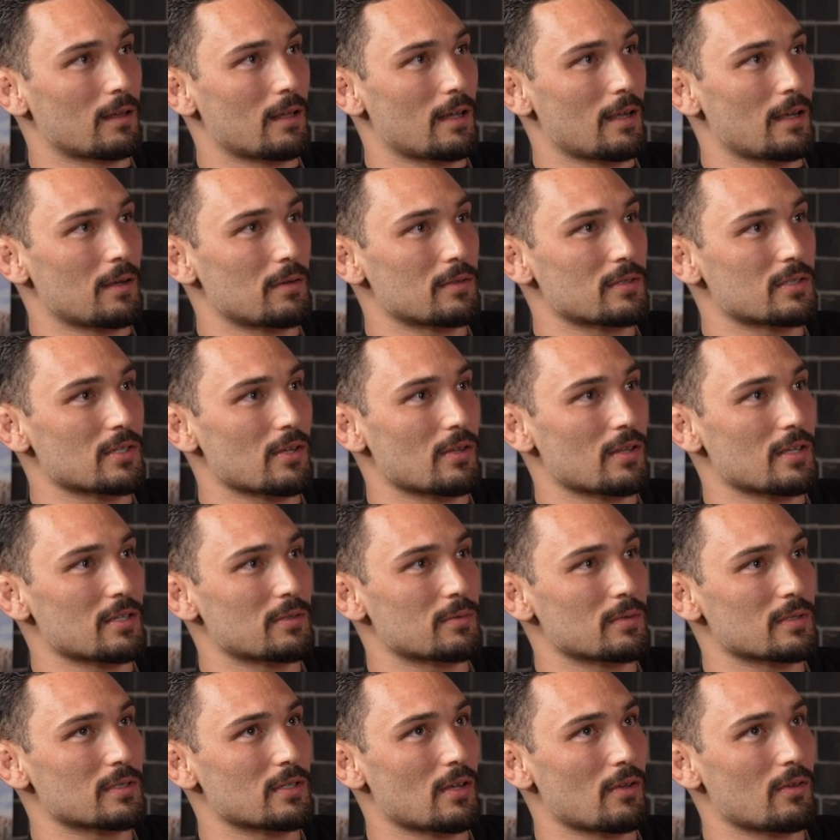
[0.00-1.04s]
this
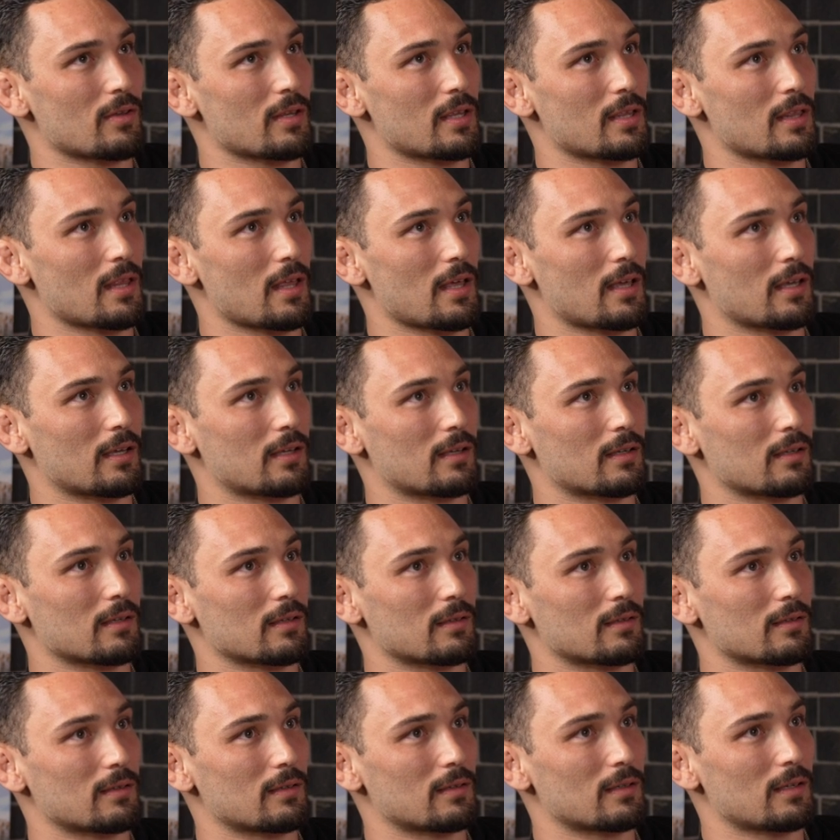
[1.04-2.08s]
was only like,
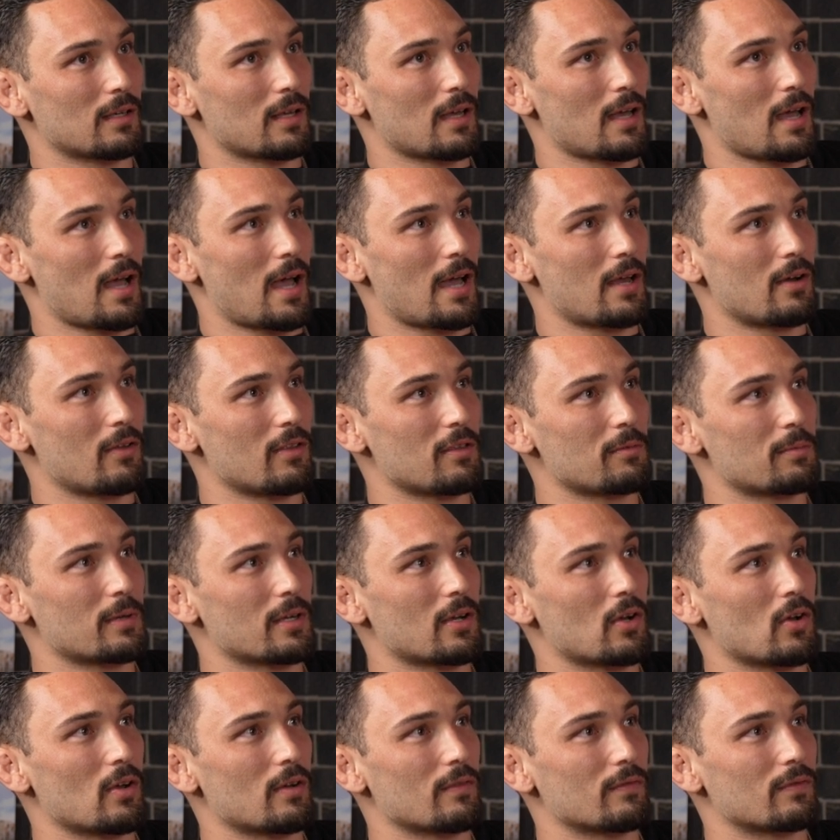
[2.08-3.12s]
I'd only been
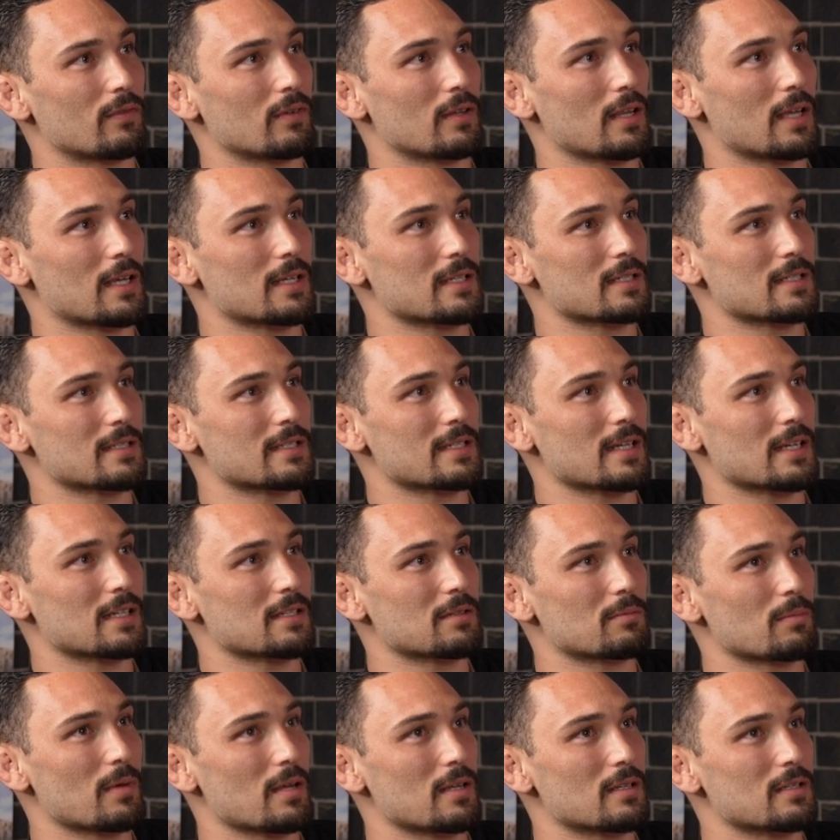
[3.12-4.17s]
going for like 6
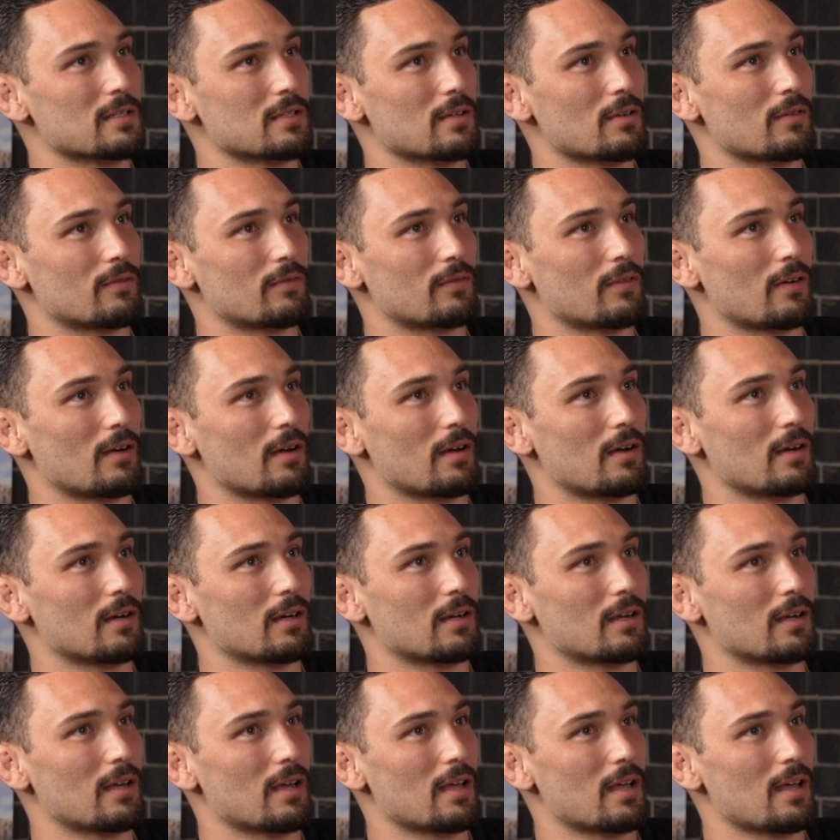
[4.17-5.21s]
months so far.
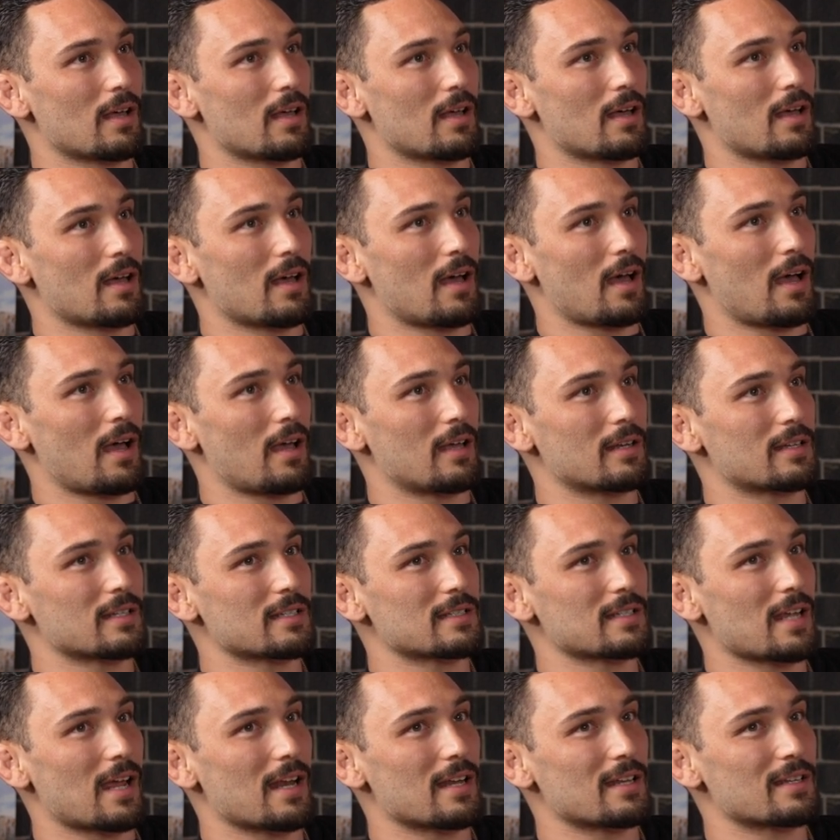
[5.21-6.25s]
I
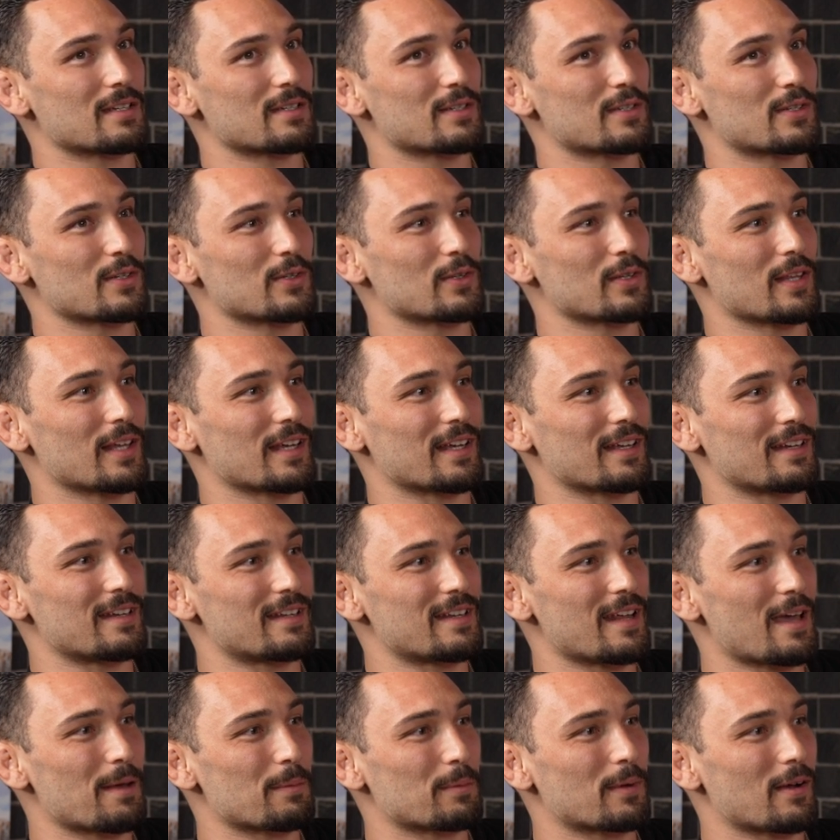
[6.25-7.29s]
decided to do like a
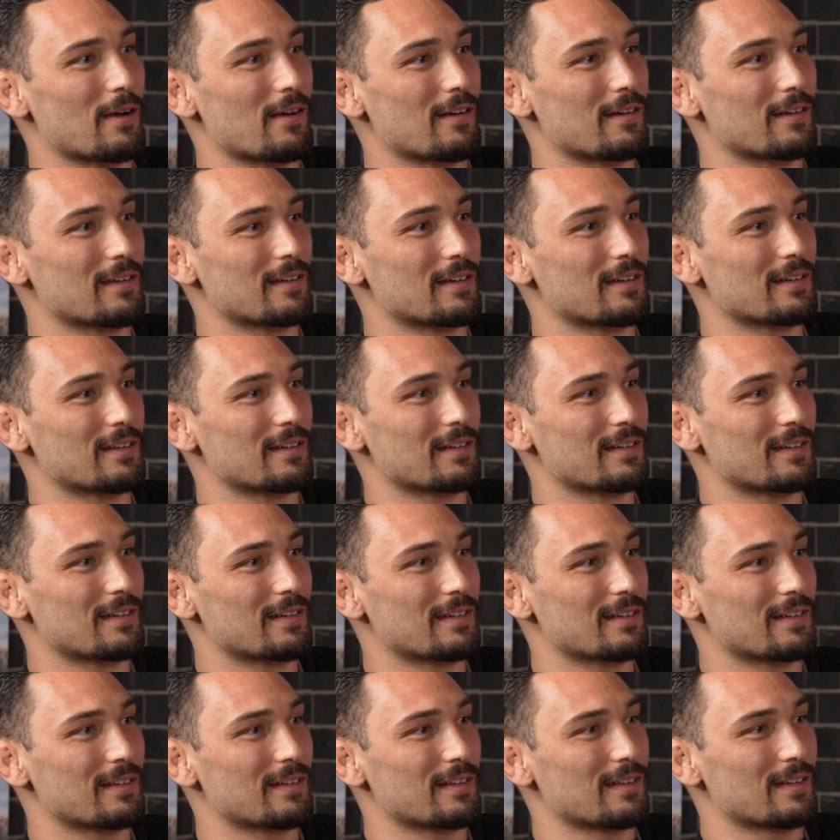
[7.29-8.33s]
depth garden
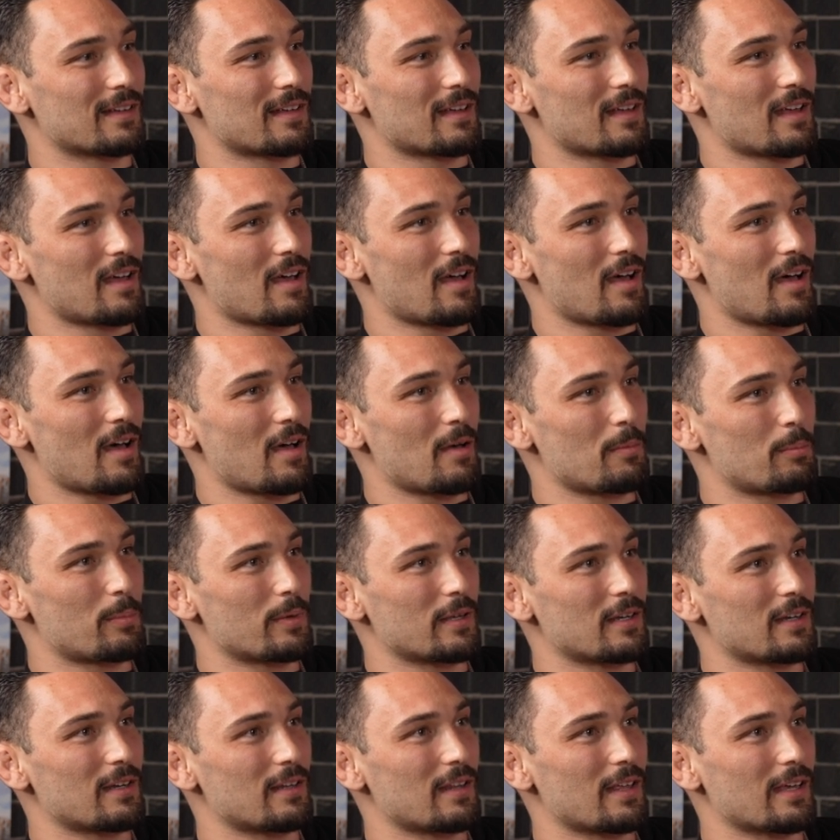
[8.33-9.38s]
up
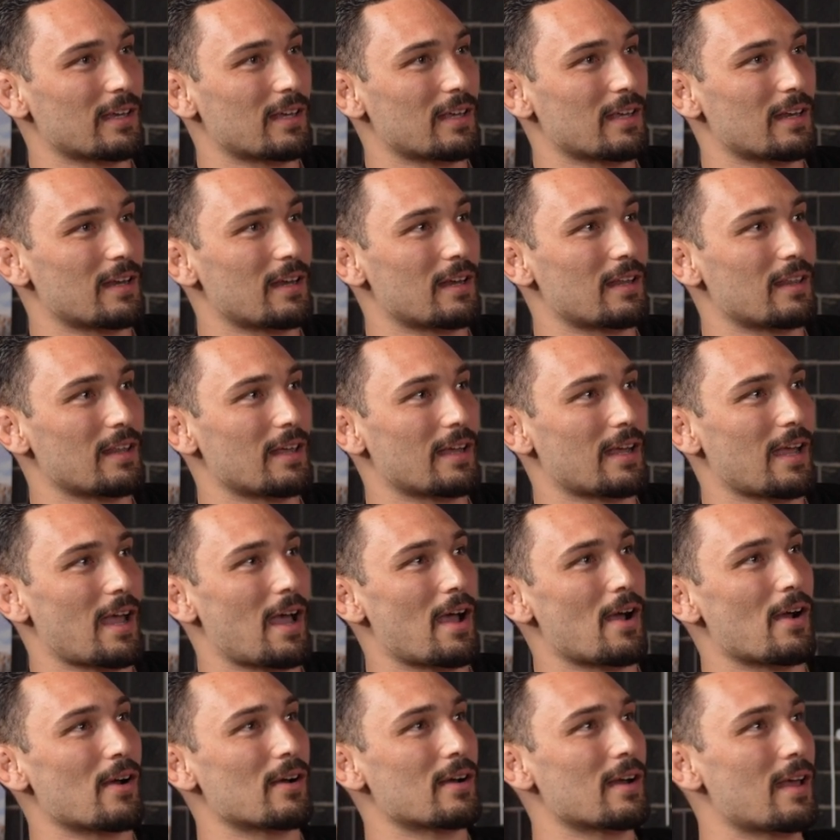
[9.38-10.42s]
in like an
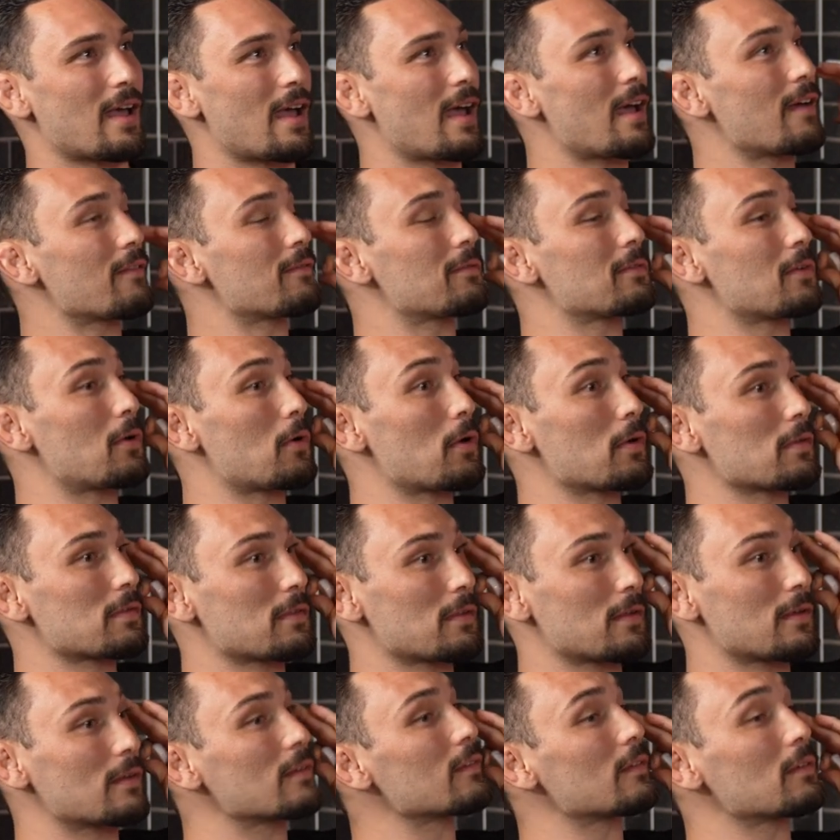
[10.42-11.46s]
hour and a half north
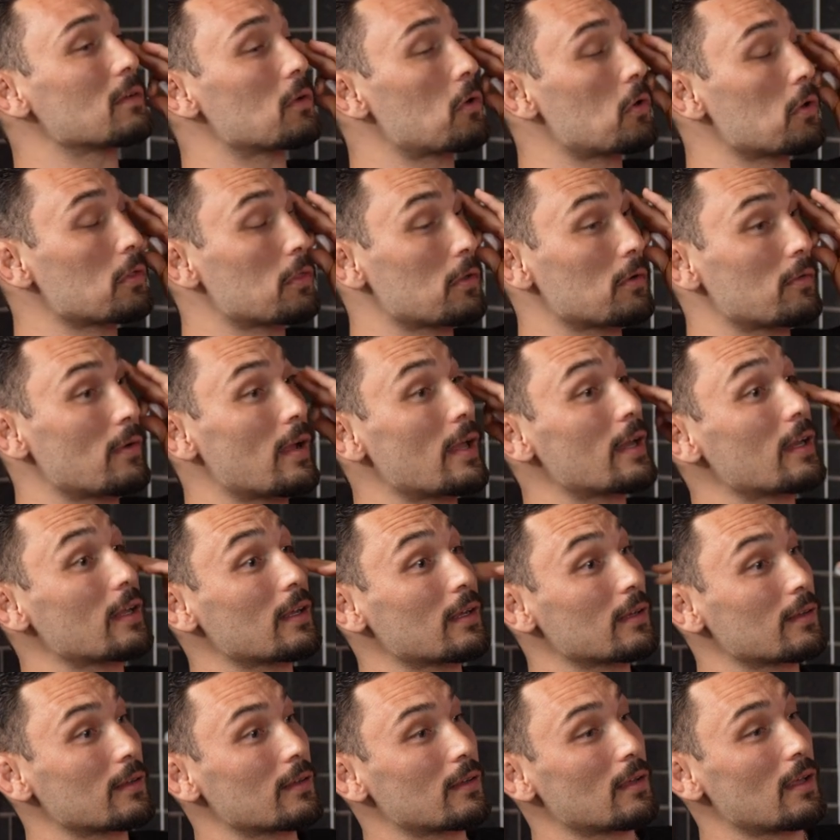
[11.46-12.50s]
of
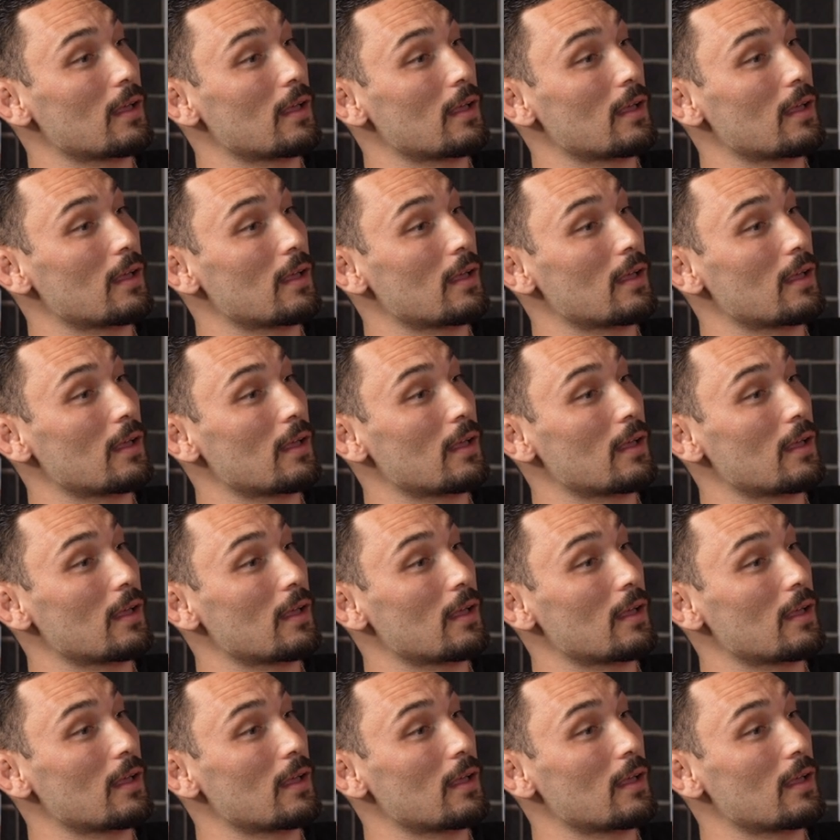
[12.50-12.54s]
Reading.